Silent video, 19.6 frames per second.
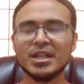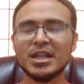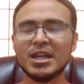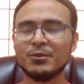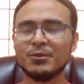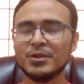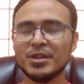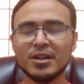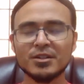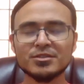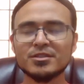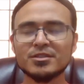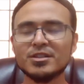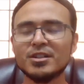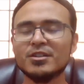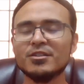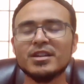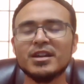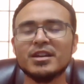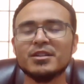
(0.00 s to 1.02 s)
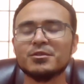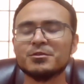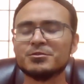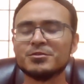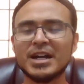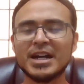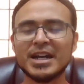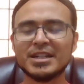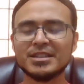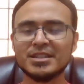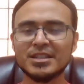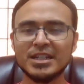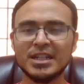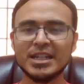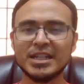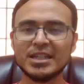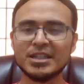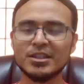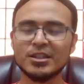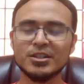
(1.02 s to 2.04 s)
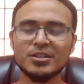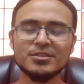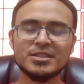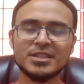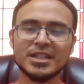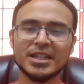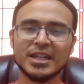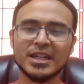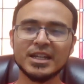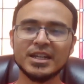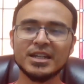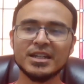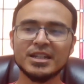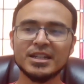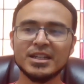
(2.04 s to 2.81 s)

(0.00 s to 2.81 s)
and we also know that rioting and looting